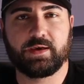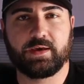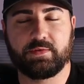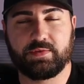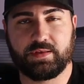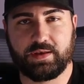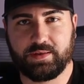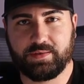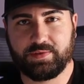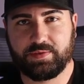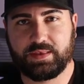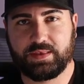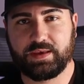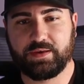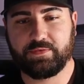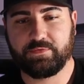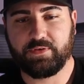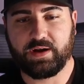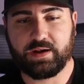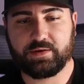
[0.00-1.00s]
And then
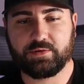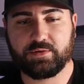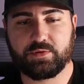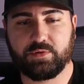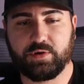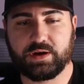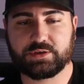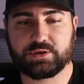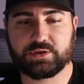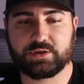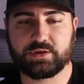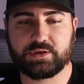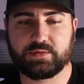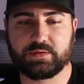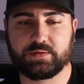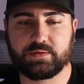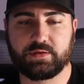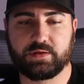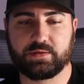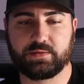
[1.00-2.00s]
the final
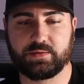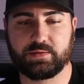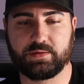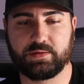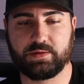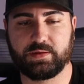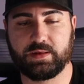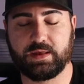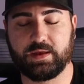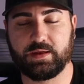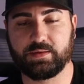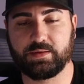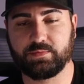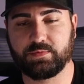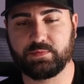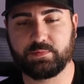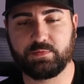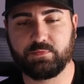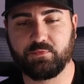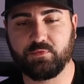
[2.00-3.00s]
question
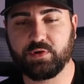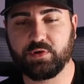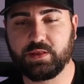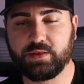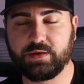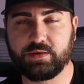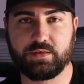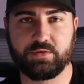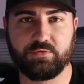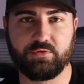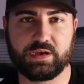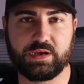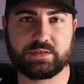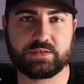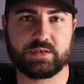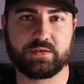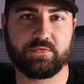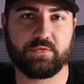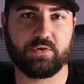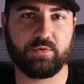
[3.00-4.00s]
and really the
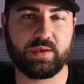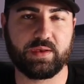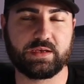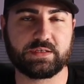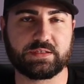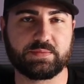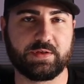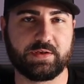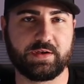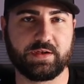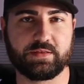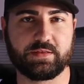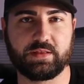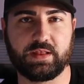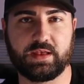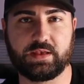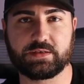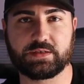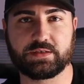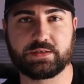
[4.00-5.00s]
reason for me splitting
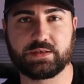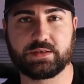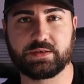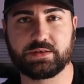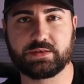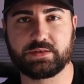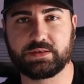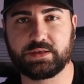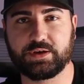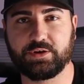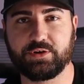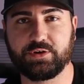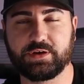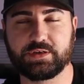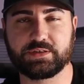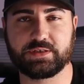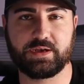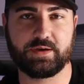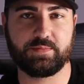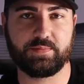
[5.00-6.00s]
this
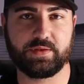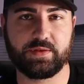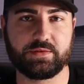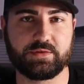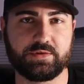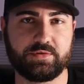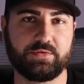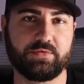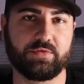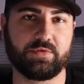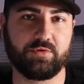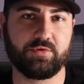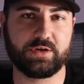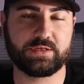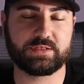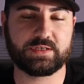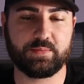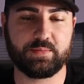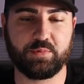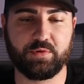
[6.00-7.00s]
series up into three
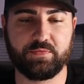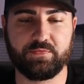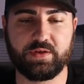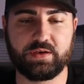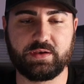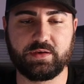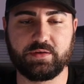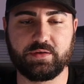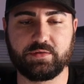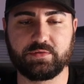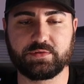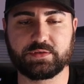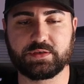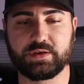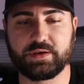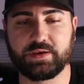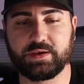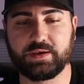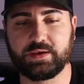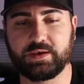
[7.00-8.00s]
separate videos
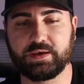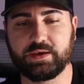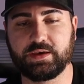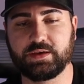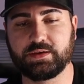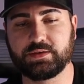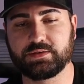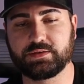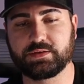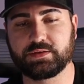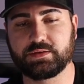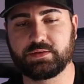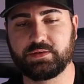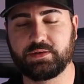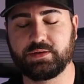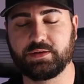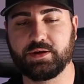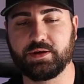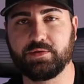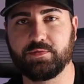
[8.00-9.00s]
is,
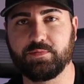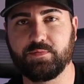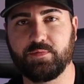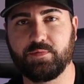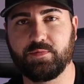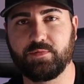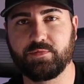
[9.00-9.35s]
you know,